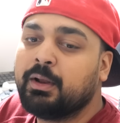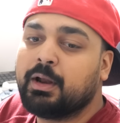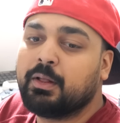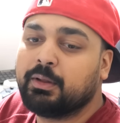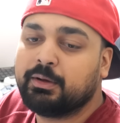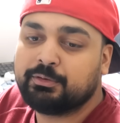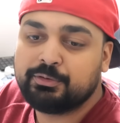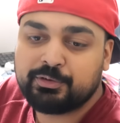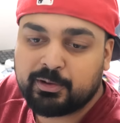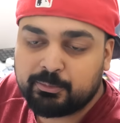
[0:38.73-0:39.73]
Now, ladies
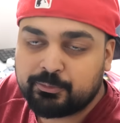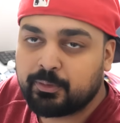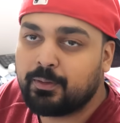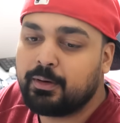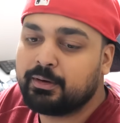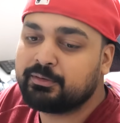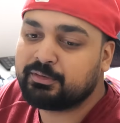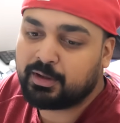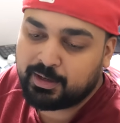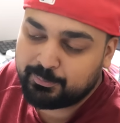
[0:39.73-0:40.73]
and gentlemen, for the longest
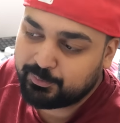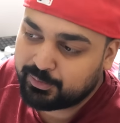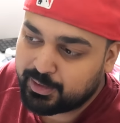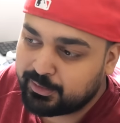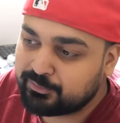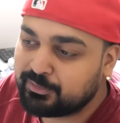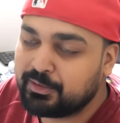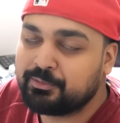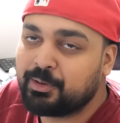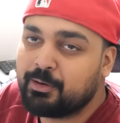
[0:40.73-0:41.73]
time, the United
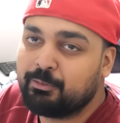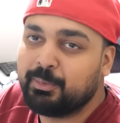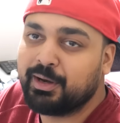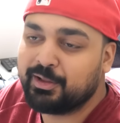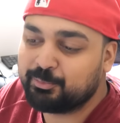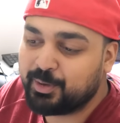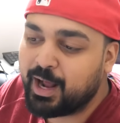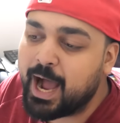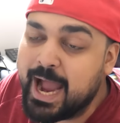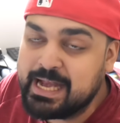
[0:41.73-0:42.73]
States government has been
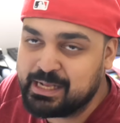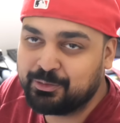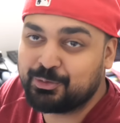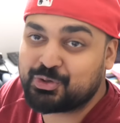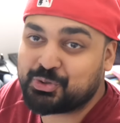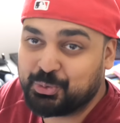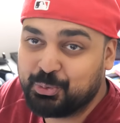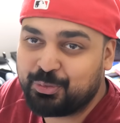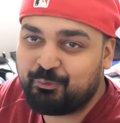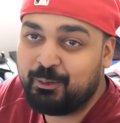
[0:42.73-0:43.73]
hiding the
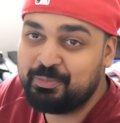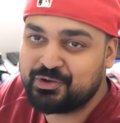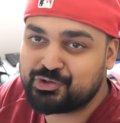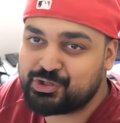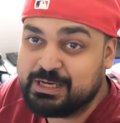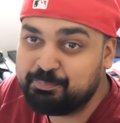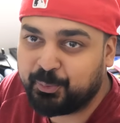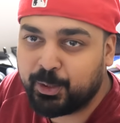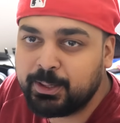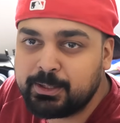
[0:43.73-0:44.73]
truth from the
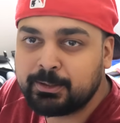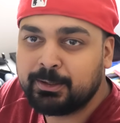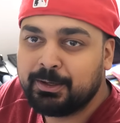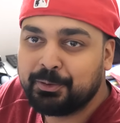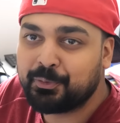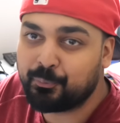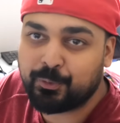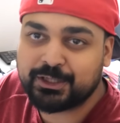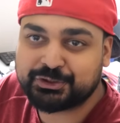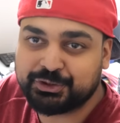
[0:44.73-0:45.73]
sheeple the
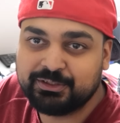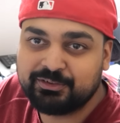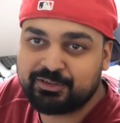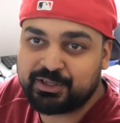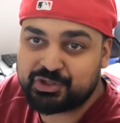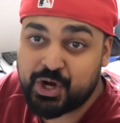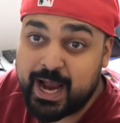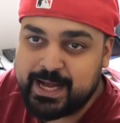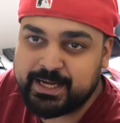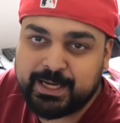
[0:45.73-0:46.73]
Russians, the
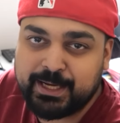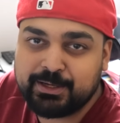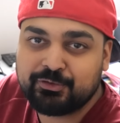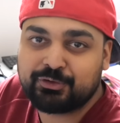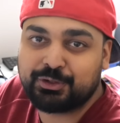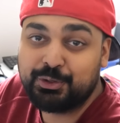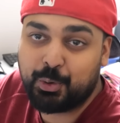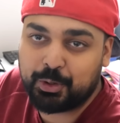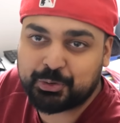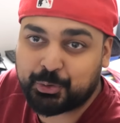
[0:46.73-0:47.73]
Chinese, the
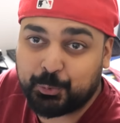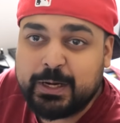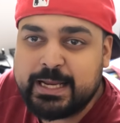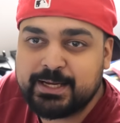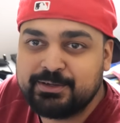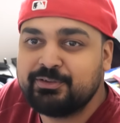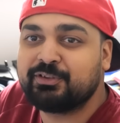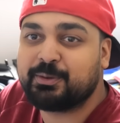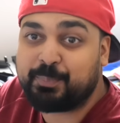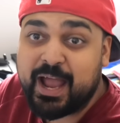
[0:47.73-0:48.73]
North
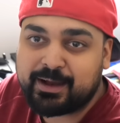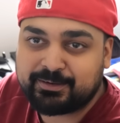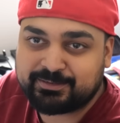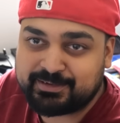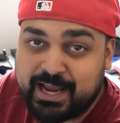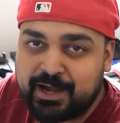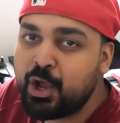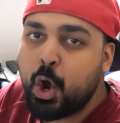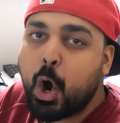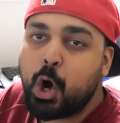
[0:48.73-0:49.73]
Koreans, the Pakistan,
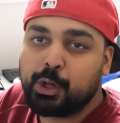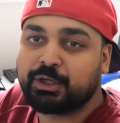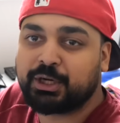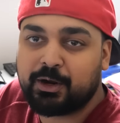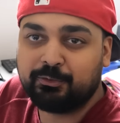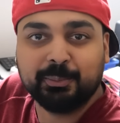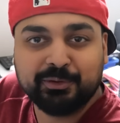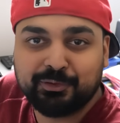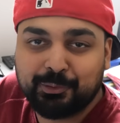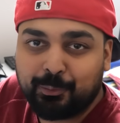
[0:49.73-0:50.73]
all the
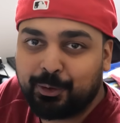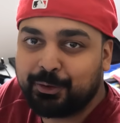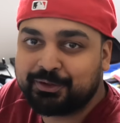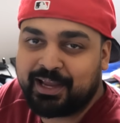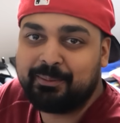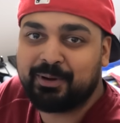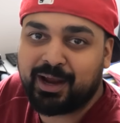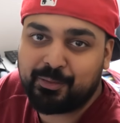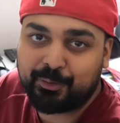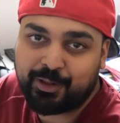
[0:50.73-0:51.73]
governments in the world came
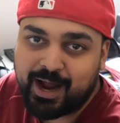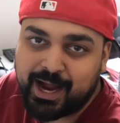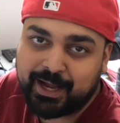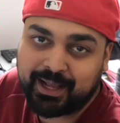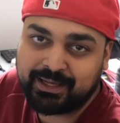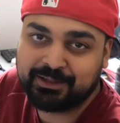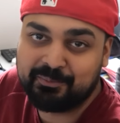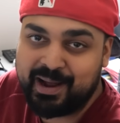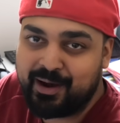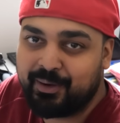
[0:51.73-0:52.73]
together to hide
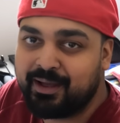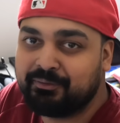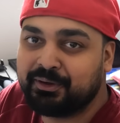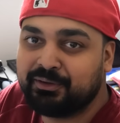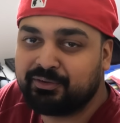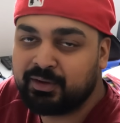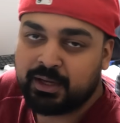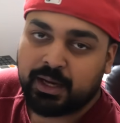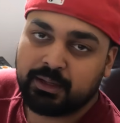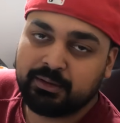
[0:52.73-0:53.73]
Alamau evidence.
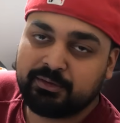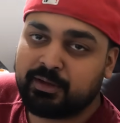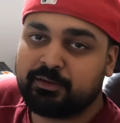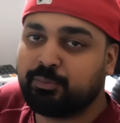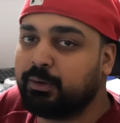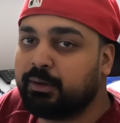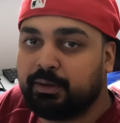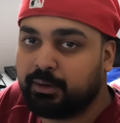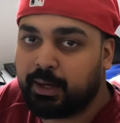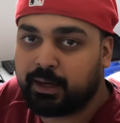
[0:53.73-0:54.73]
At least that's what,
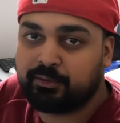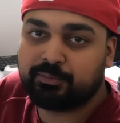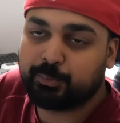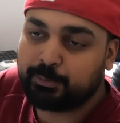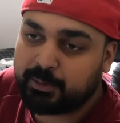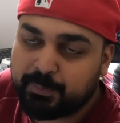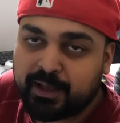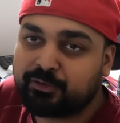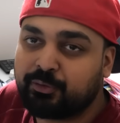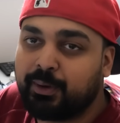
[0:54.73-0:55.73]
you know, I guess would be
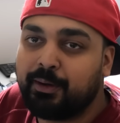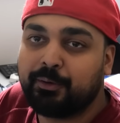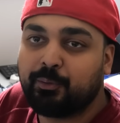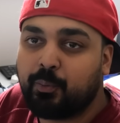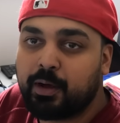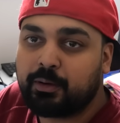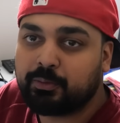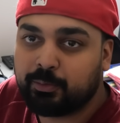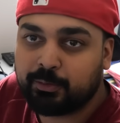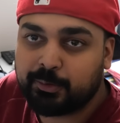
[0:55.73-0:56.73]
passed around to the water
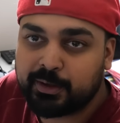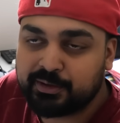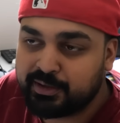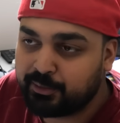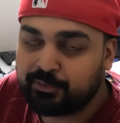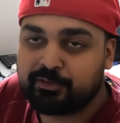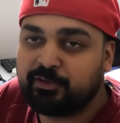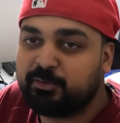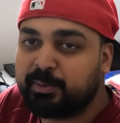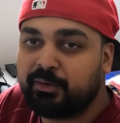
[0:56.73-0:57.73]
cooler at the nearest
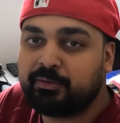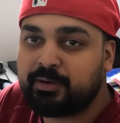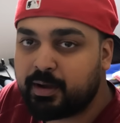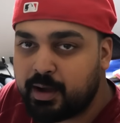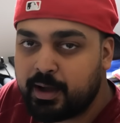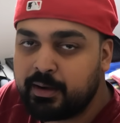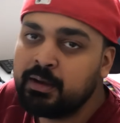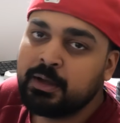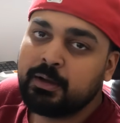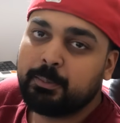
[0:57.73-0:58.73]
conspiracy con.
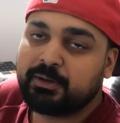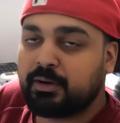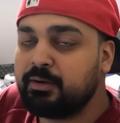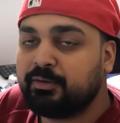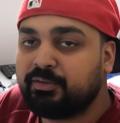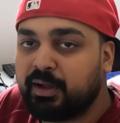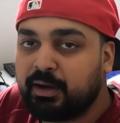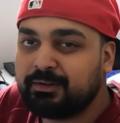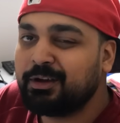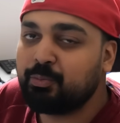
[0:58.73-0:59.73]
But to
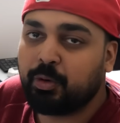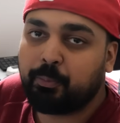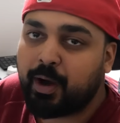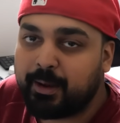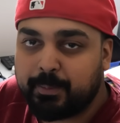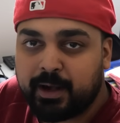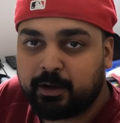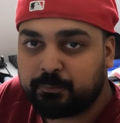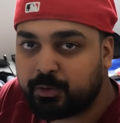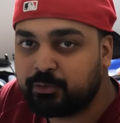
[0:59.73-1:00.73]
understand, I take a more
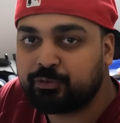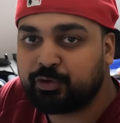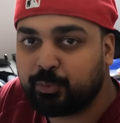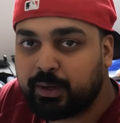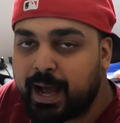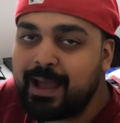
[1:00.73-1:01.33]
pragmatic approach to it.